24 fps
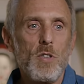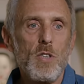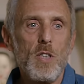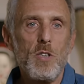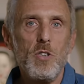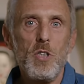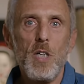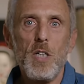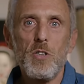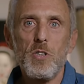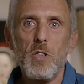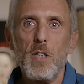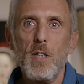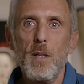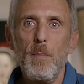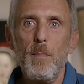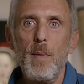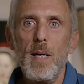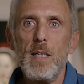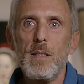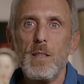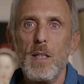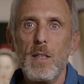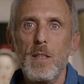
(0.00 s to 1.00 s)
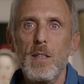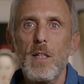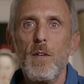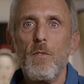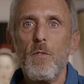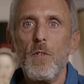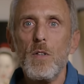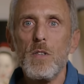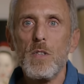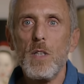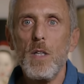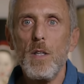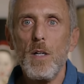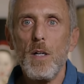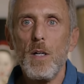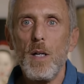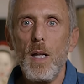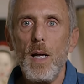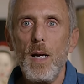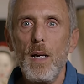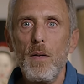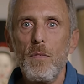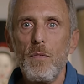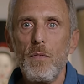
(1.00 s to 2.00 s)
suggestion that makes a difference in their
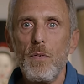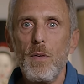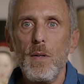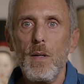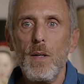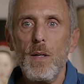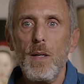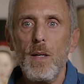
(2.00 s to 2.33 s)
life,